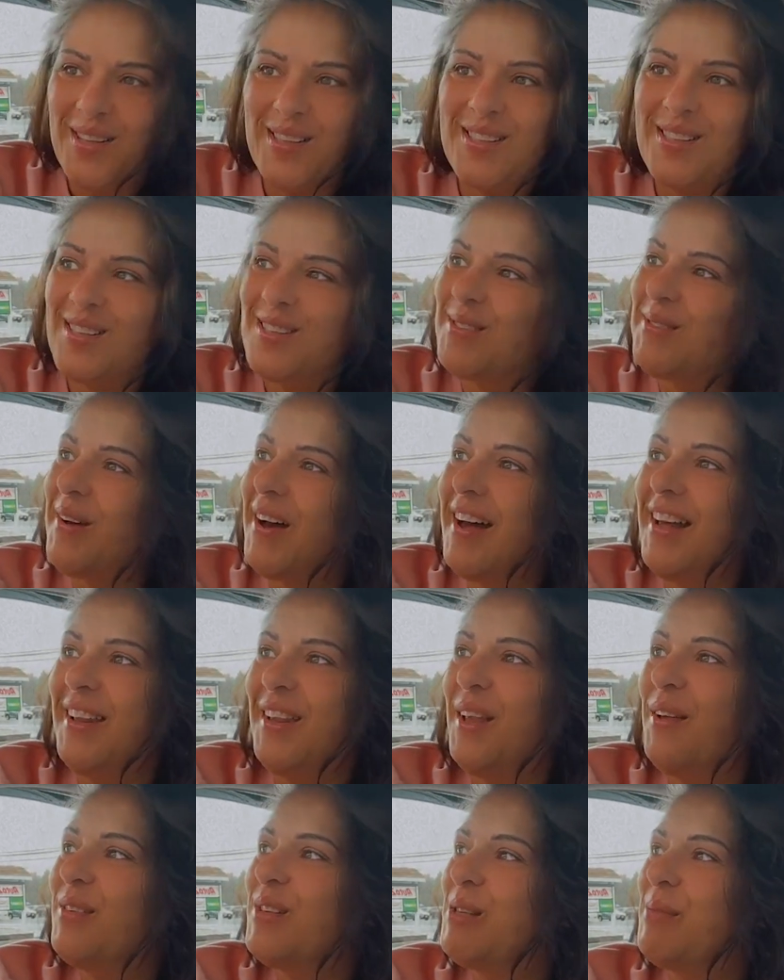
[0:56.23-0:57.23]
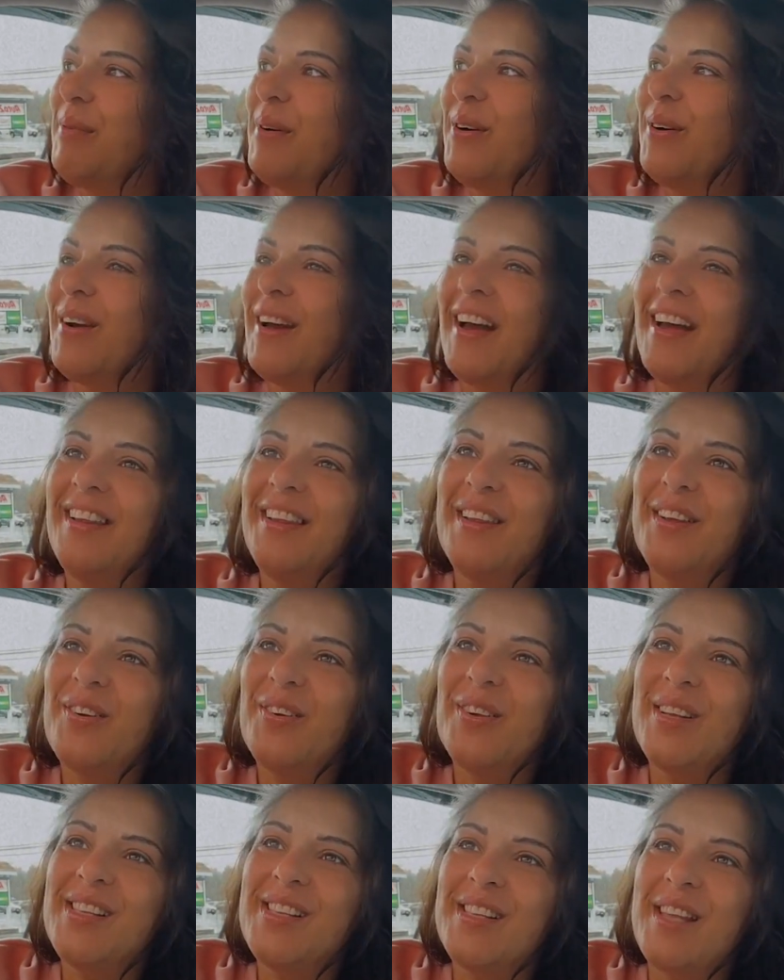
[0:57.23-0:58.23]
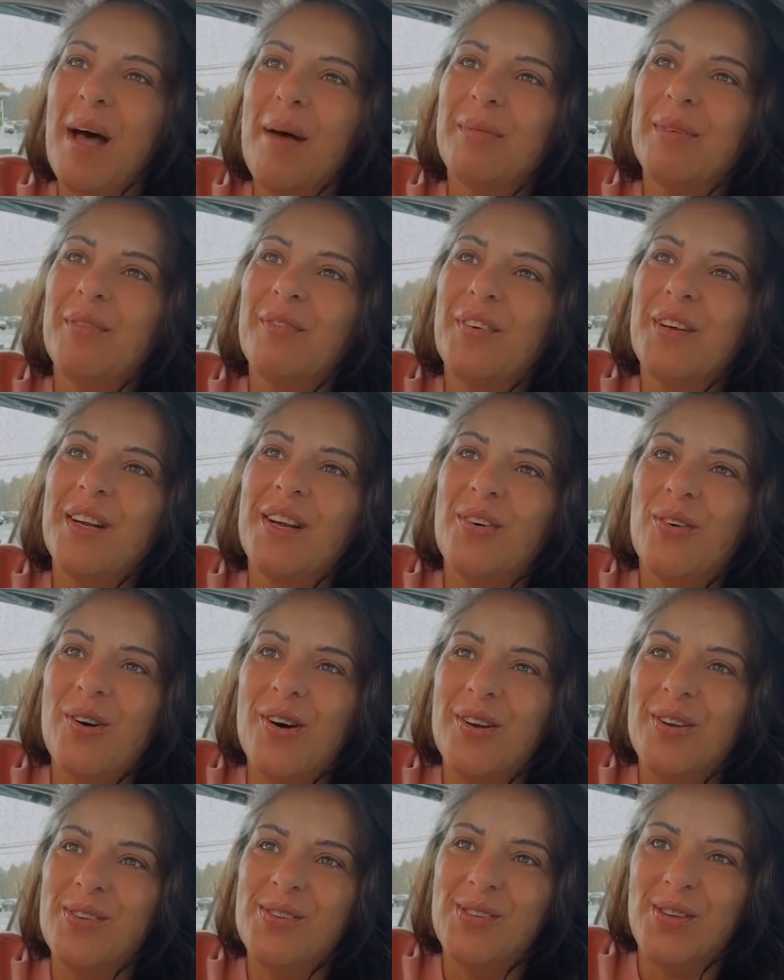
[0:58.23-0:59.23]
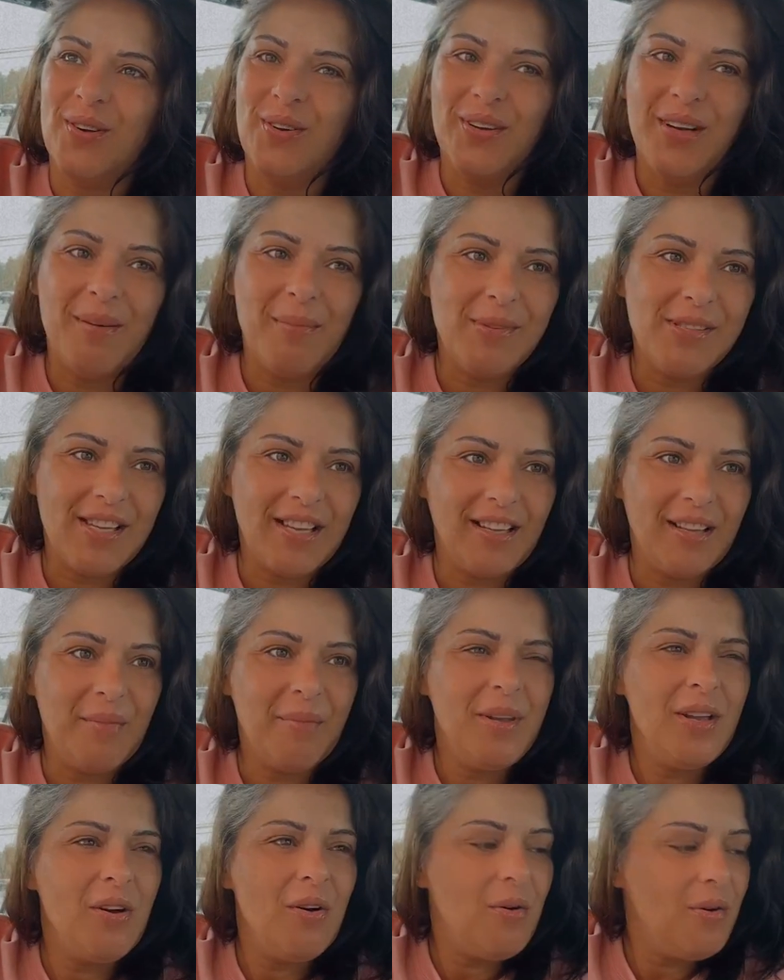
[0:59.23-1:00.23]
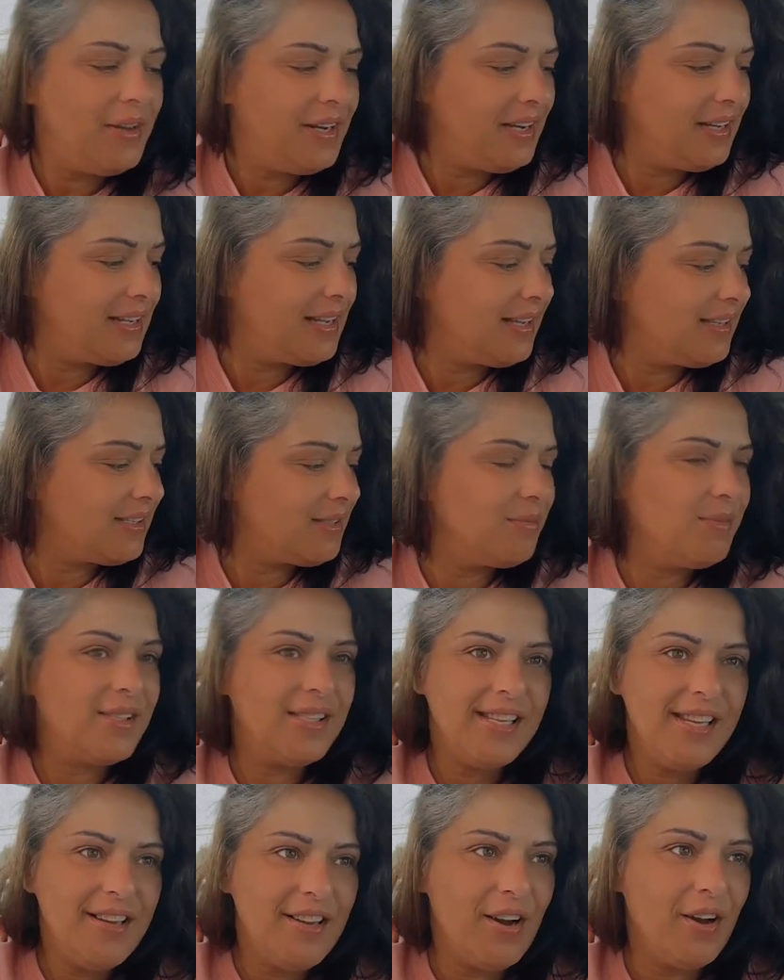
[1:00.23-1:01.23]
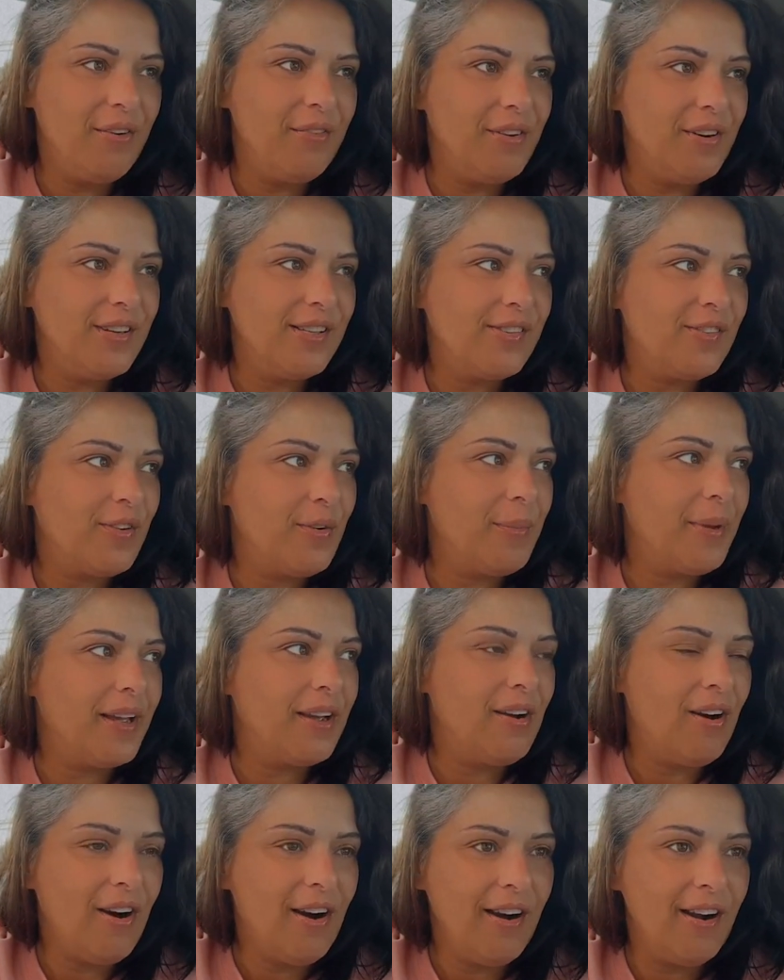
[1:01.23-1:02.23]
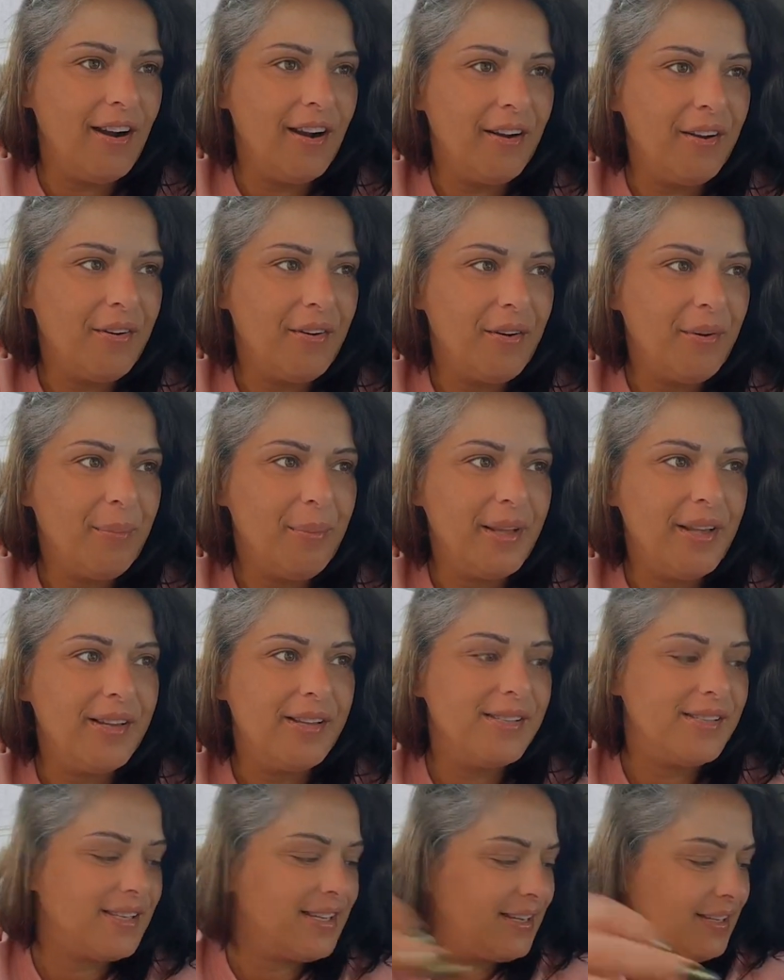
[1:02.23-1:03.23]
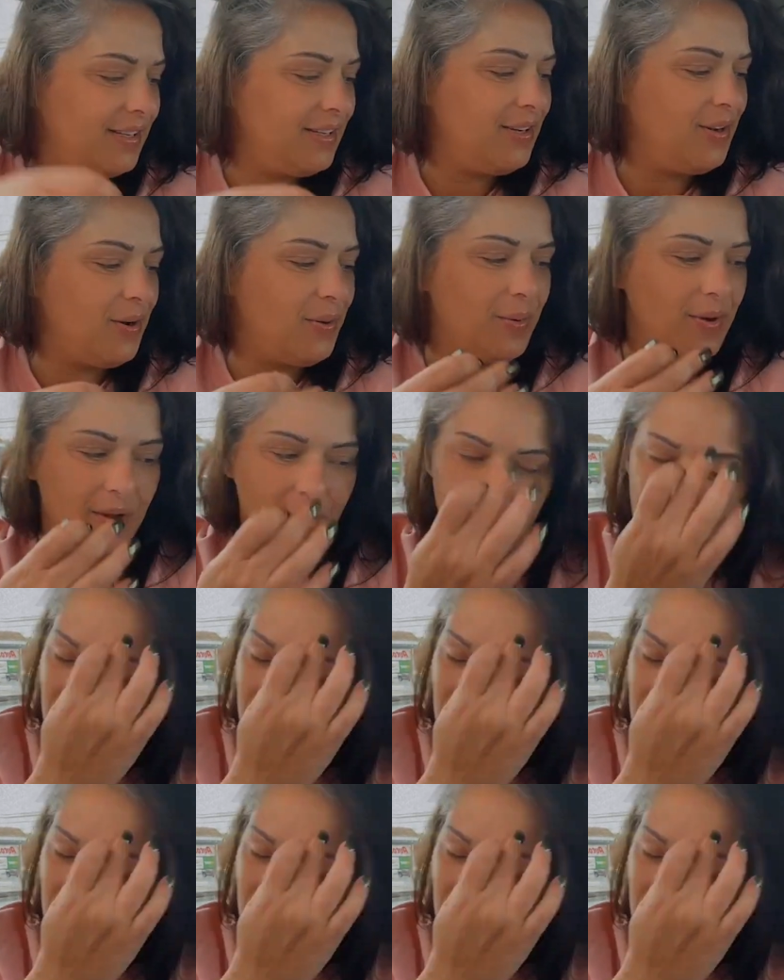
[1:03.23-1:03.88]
This is why I love spirit. I literally stopped in front of AutoZone. I was like, let me go in and get some seat covers for my car. Because, like, you know,